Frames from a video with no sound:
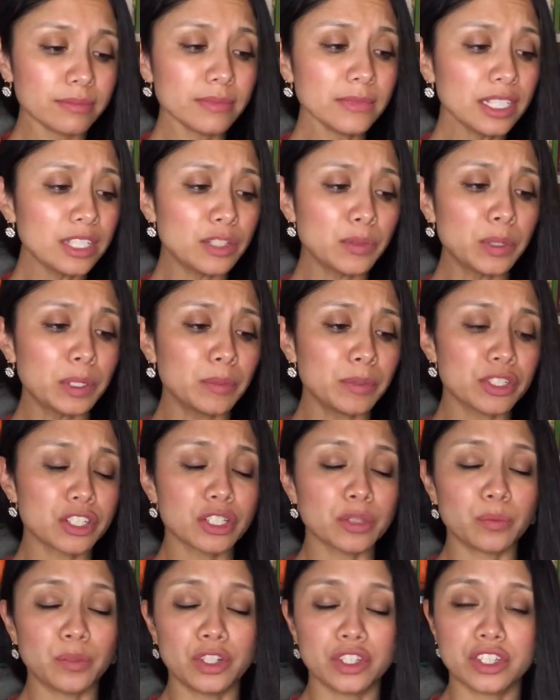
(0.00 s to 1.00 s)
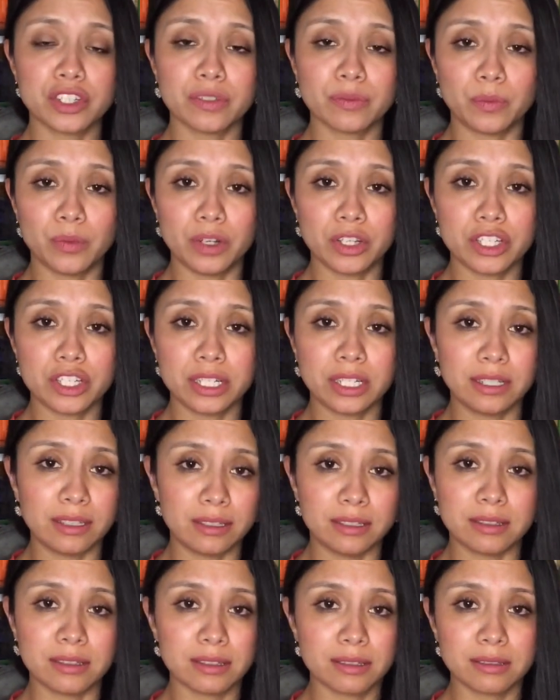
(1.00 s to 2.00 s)
you pretty much can wash it,
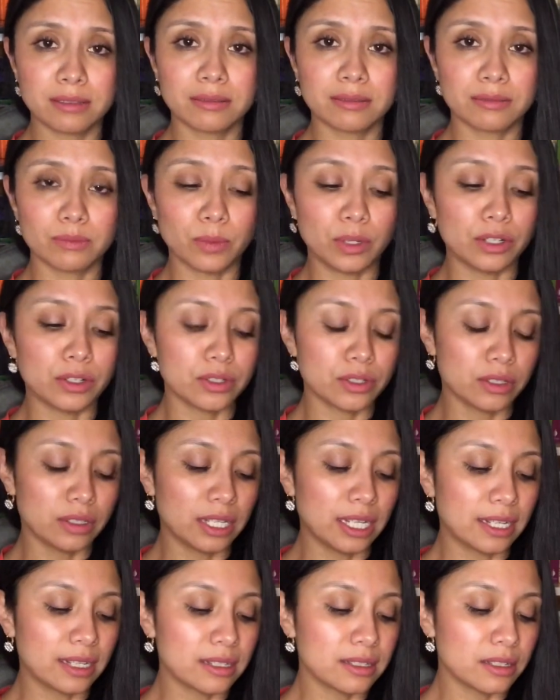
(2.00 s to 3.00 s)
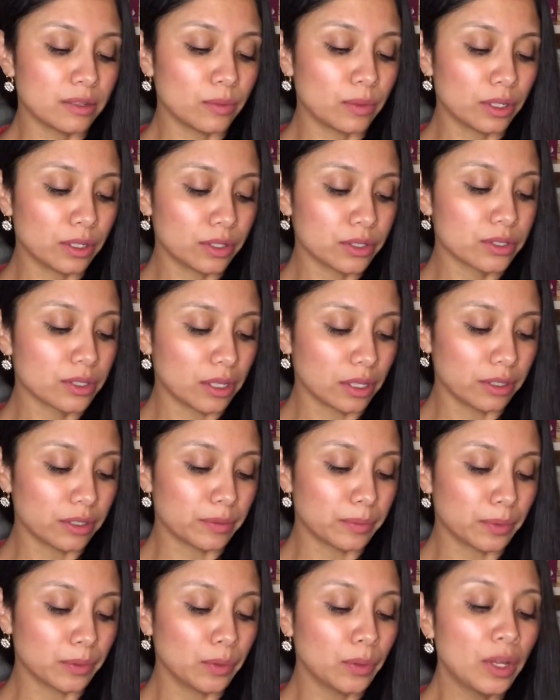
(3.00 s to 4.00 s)
and it's water, like I said, water
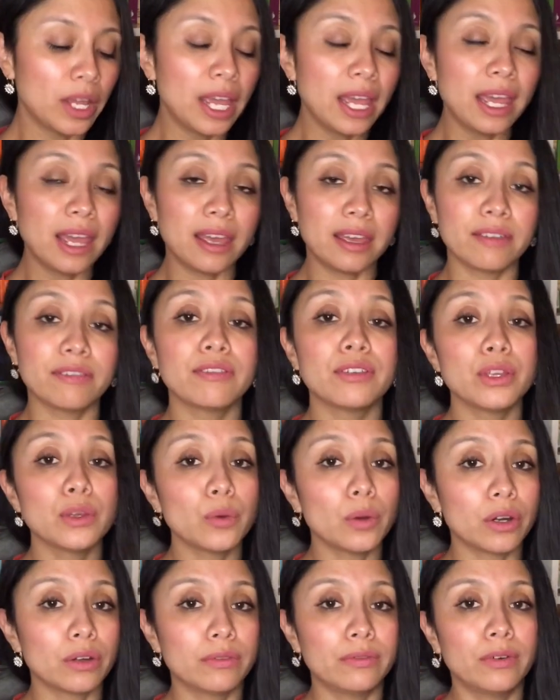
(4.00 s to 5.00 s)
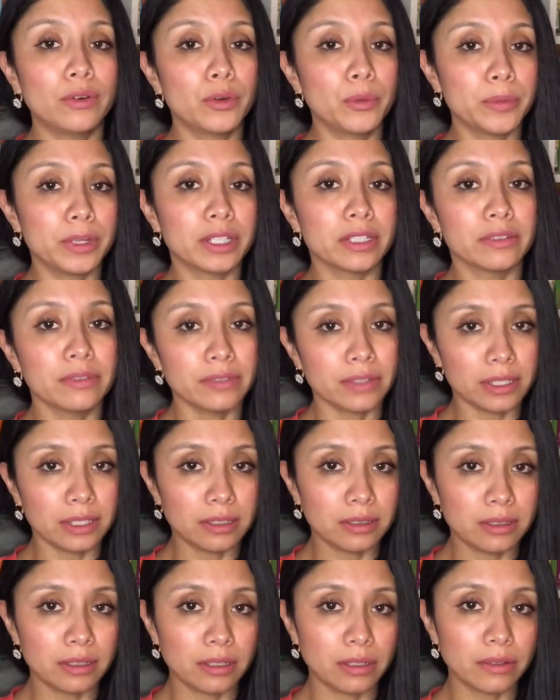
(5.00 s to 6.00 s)
soluble. If you are formula
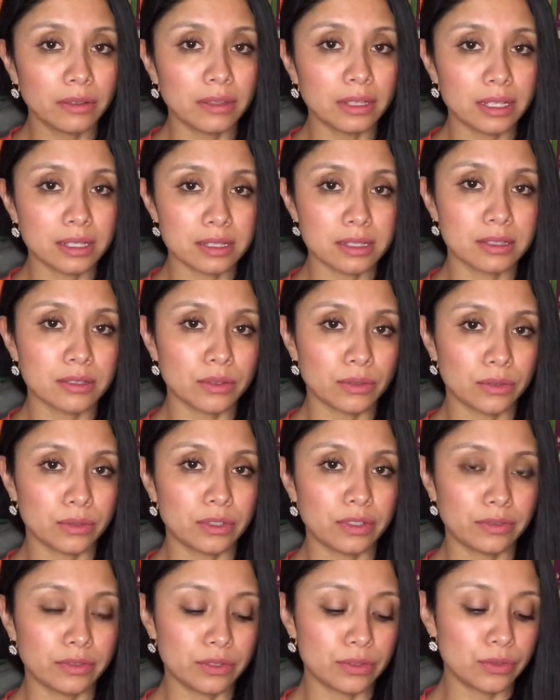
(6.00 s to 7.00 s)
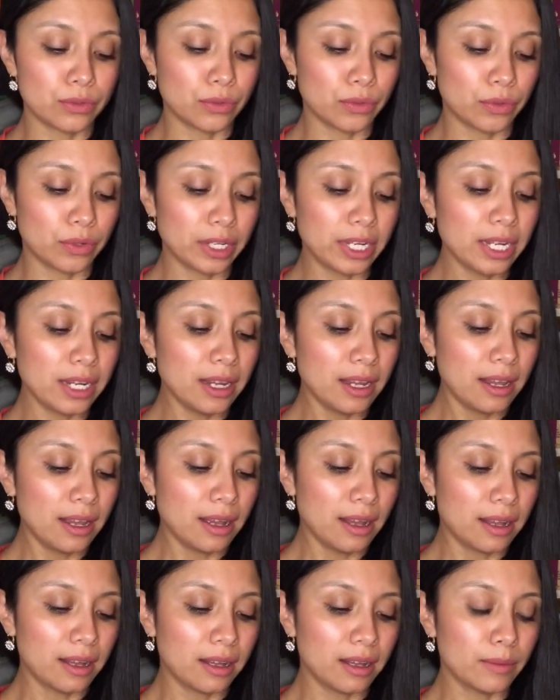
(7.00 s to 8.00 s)
feeding, though, that's a total different story.
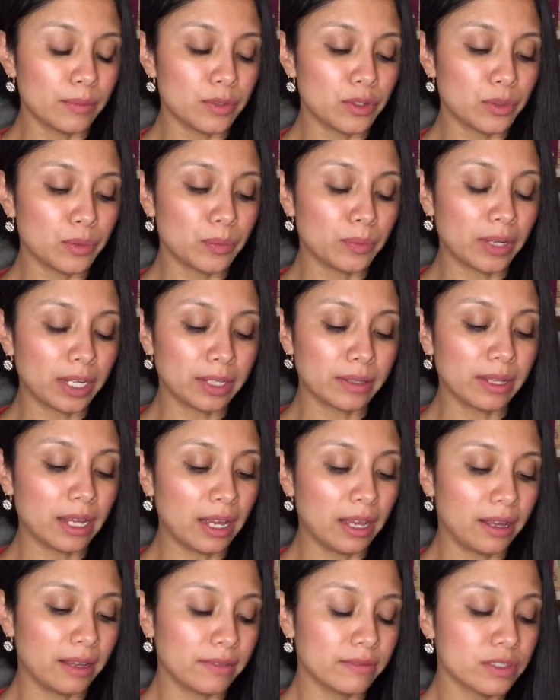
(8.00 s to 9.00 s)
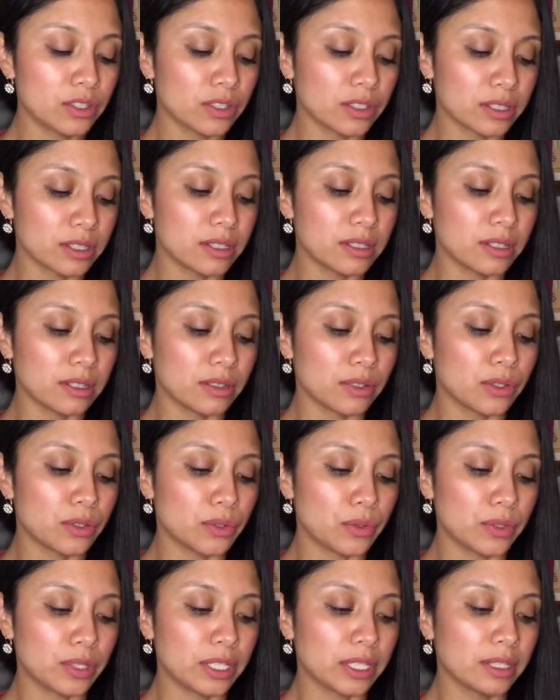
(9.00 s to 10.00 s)
You might have to consider
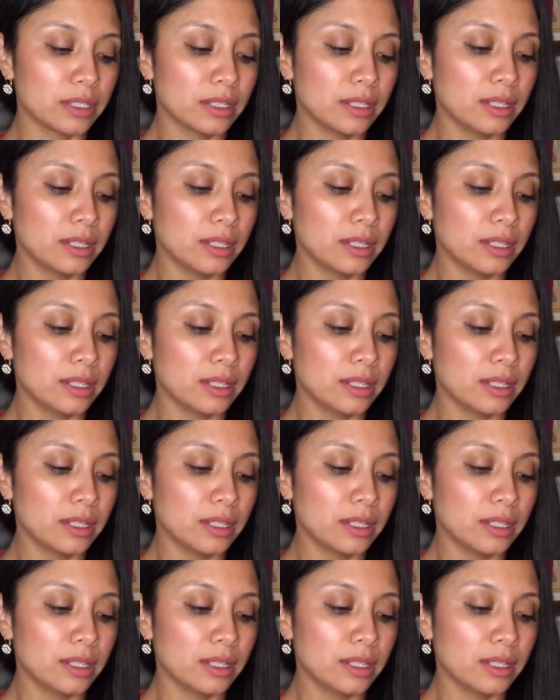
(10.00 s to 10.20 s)
doing